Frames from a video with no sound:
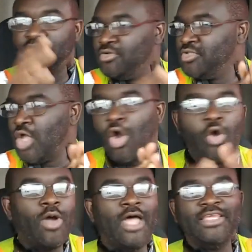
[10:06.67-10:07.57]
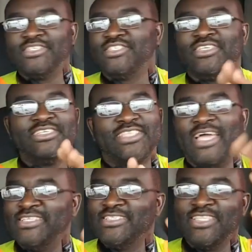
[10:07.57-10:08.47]
The whole it's
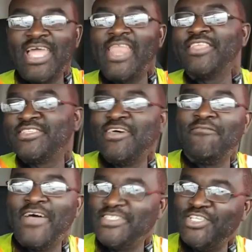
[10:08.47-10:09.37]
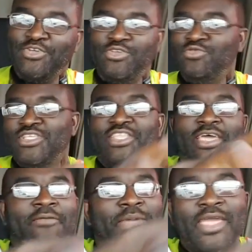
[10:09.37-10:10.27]
like a lot of the stuff I still use today,
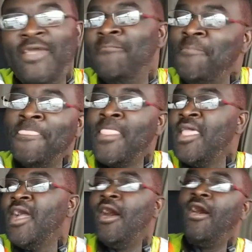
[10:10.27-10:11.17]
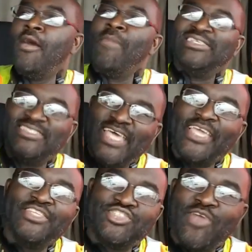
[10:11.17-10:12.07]
man. My
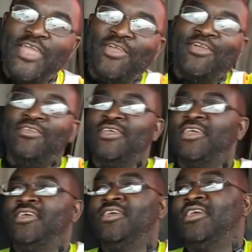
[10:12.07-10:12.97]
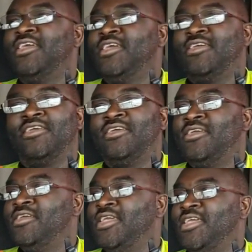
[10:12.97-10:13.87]
second trainer,
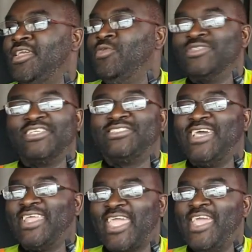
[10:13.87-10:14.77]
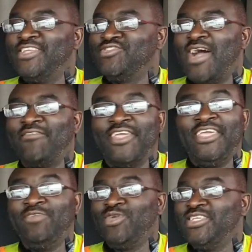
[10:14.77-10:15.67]
he was a dedicated driver.
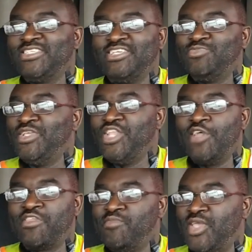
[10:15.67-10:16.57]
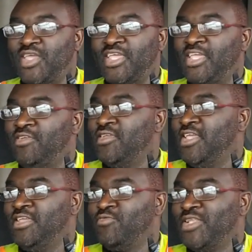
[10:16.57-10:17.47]
He didn't really teach me nothing, man. He
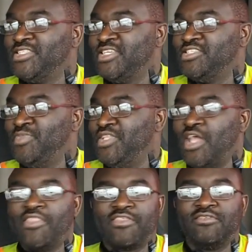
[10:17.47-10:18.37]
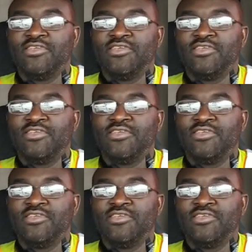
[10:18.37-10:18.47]
didn't really teach me nothing.